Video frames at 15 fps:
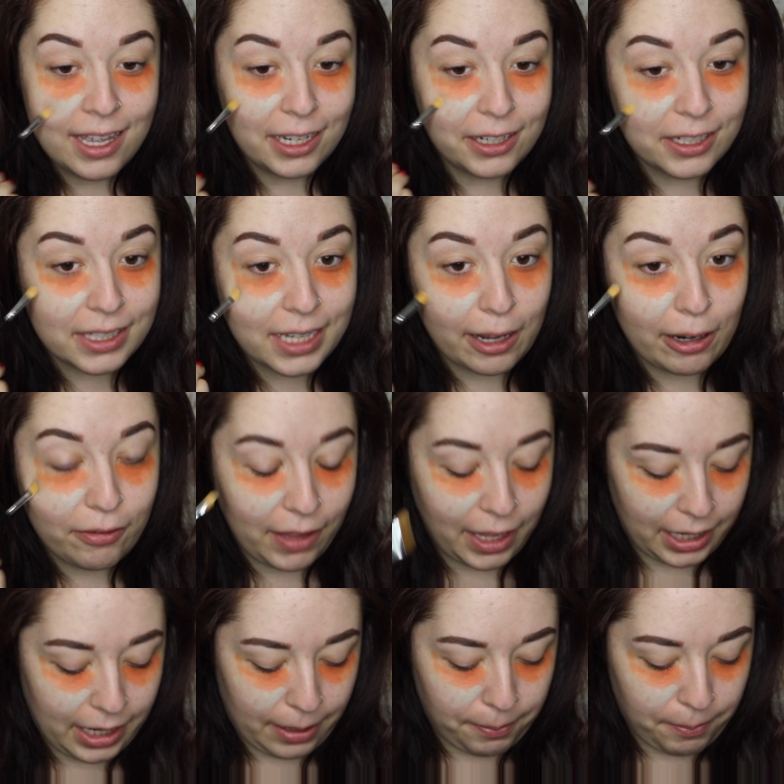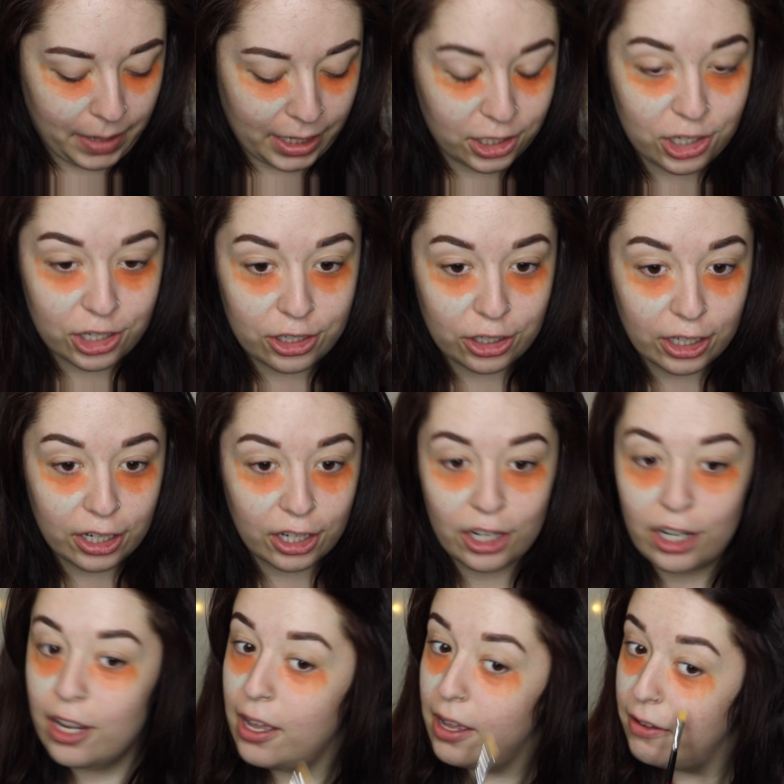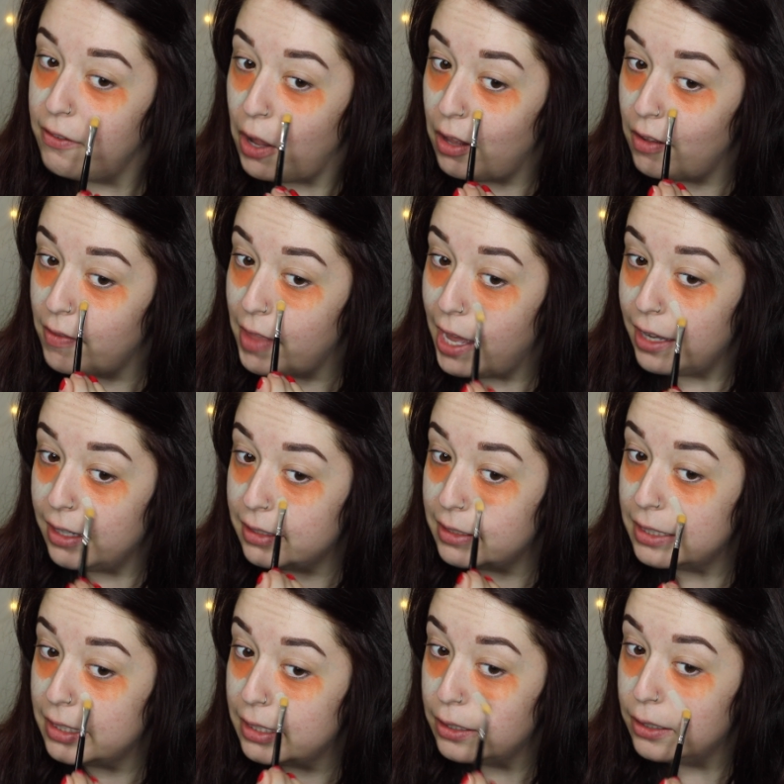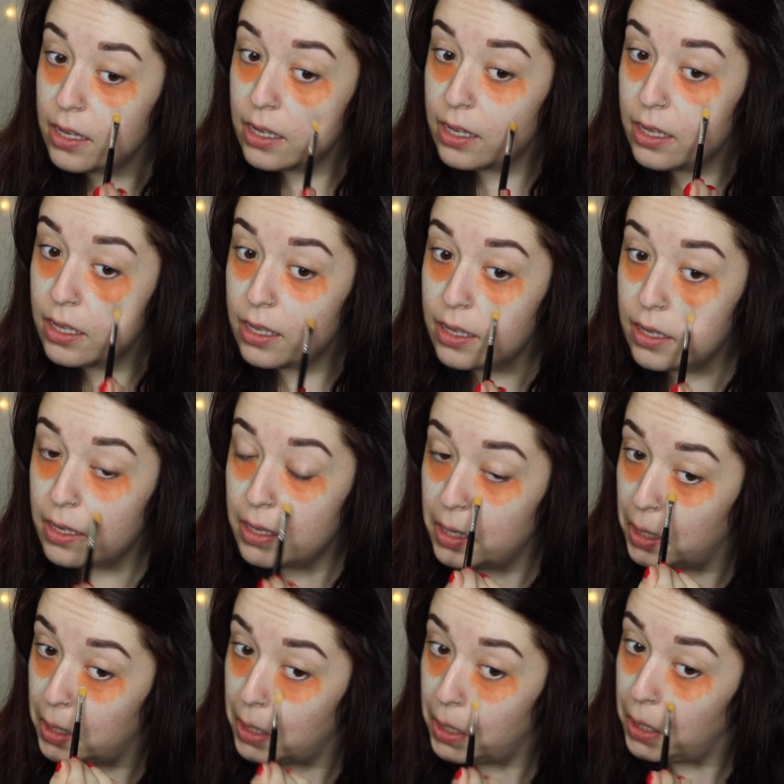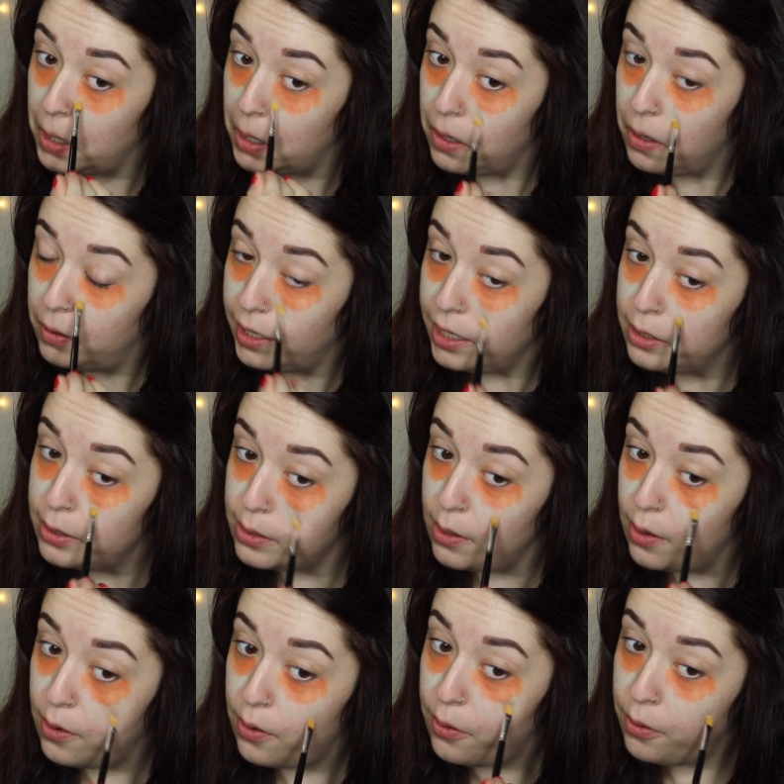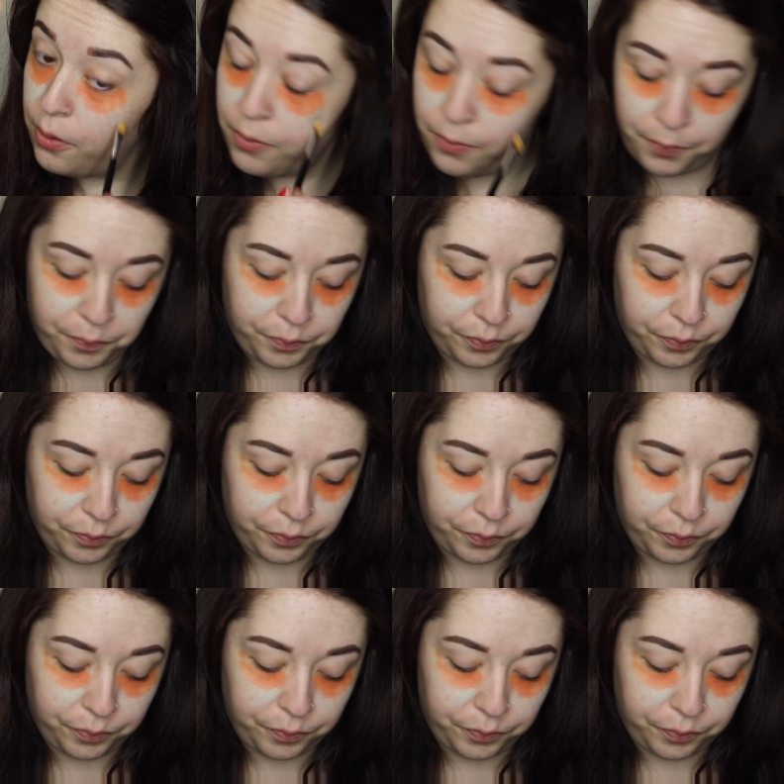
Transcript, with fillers: and just kind of like a mixture of all of that. Okay, so